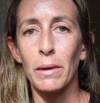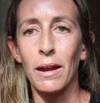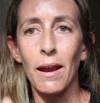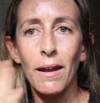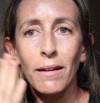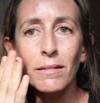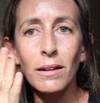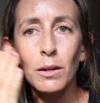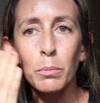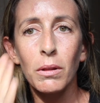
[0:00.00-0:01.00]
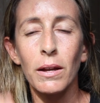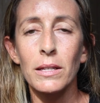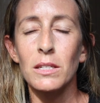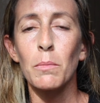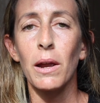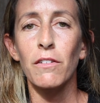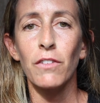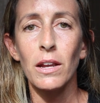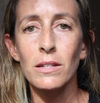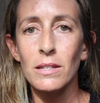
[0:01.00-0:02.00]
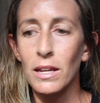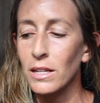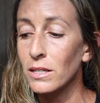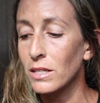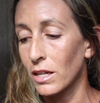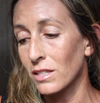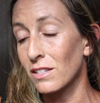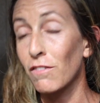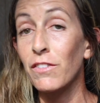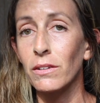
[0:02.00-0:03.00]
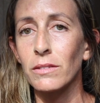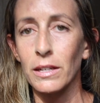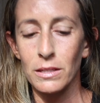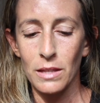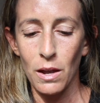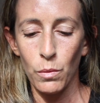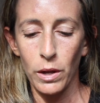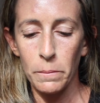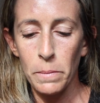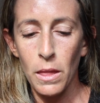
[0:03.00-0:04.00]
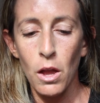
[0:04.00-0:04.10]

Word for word: my hand and applying to my face, and it does feel nice that way.